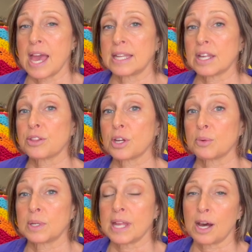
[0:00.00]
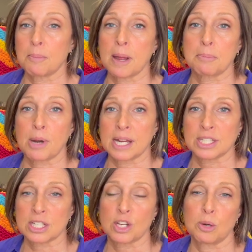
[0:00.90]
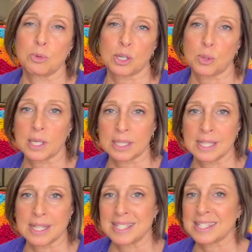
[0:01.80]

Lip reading: and I thought it would help my project go more quickly than,